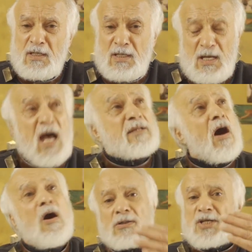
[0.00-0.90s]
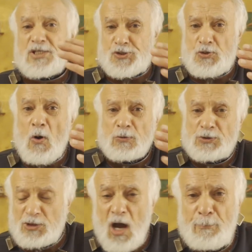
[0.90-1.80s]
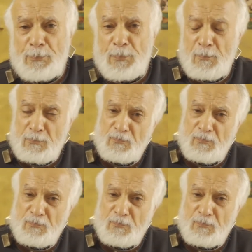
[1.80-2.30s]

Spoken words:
and all the snow on top,